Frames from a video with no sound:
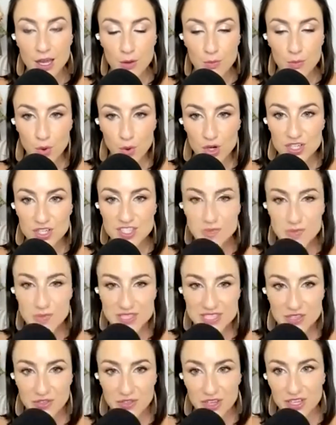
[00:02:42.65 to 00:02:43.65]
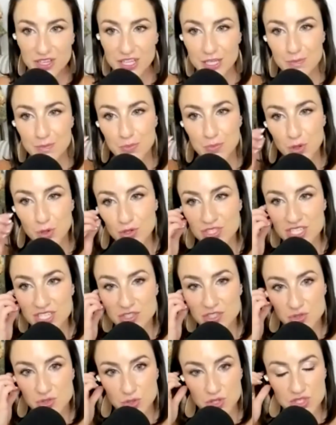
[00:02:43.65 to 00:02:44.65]
More specifically,
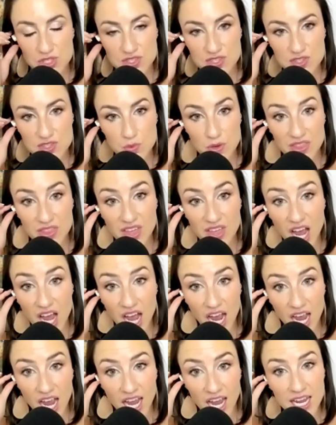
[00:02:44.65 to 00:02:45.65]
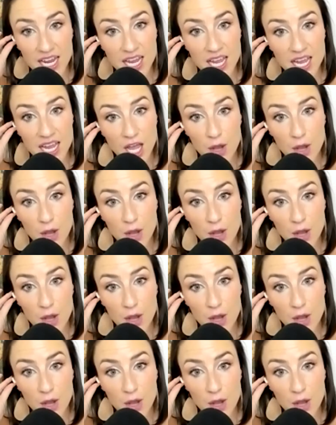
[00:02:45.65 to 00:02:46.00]
protein sources with high